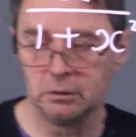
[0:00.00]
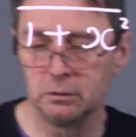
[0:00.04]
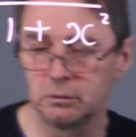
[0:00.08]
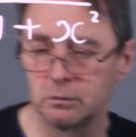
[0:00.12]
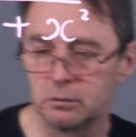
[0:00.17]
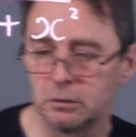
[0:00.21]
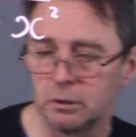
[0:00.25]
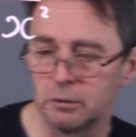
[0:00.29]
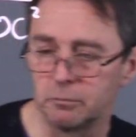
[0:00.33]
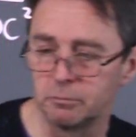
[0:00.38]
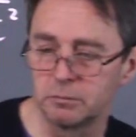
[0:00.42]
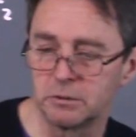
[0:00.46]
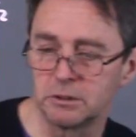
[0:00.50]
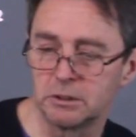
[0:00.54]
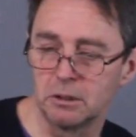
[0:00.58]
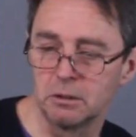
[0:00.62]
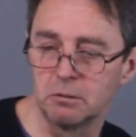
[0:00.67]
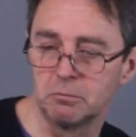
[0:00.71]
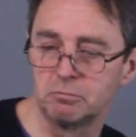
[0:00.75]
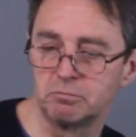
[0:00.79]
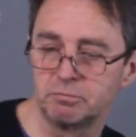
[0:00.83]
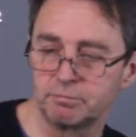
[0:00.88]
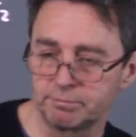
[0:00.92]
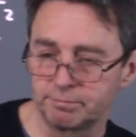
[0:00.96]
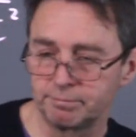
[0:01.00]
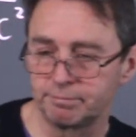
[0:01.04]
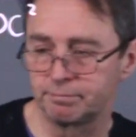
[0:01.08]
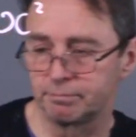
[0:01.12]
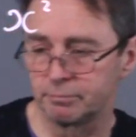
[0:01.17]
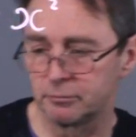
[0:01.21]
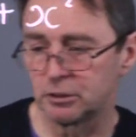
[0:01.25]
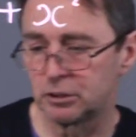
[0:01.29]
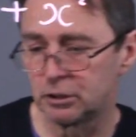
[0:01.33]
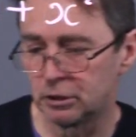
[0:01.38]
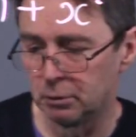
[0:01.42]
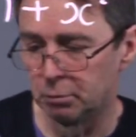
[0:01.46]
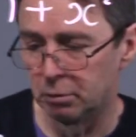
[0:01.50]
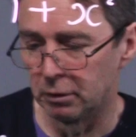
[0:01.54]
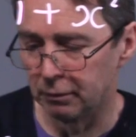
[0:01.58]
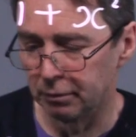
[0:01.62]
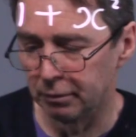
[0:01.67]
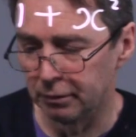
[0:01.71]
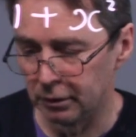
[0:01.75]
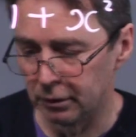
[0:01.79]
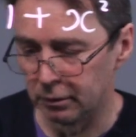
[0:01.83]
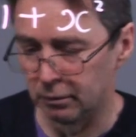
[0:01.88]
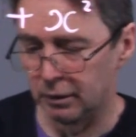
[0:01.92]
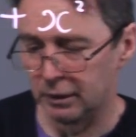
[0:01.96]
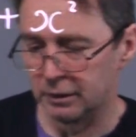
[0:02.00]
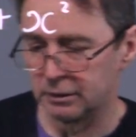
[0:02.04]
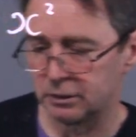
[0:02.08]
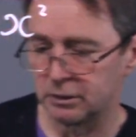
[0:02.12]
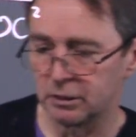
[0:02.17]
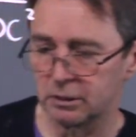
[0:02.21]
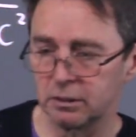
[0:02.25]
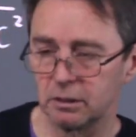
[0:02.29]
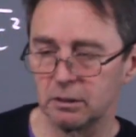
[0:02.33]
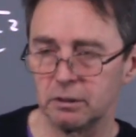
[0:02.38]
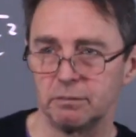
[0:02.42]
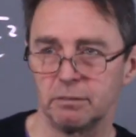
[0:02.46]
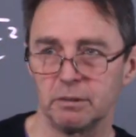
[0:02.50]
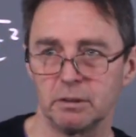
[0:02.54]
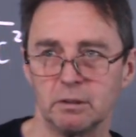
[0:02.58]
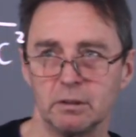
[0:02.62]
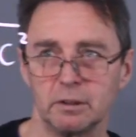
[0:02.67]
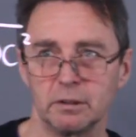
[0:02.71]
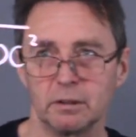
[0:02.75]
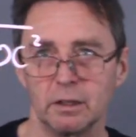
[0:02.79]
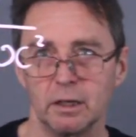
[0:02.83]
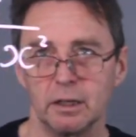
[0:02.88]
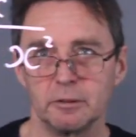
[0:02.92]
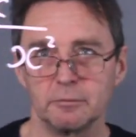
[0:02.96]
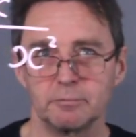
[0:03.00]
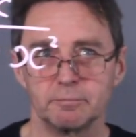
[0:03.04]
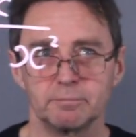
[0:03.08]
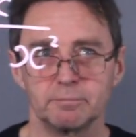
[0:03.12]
Right, so it's a cubic for u, let's just leave it like that.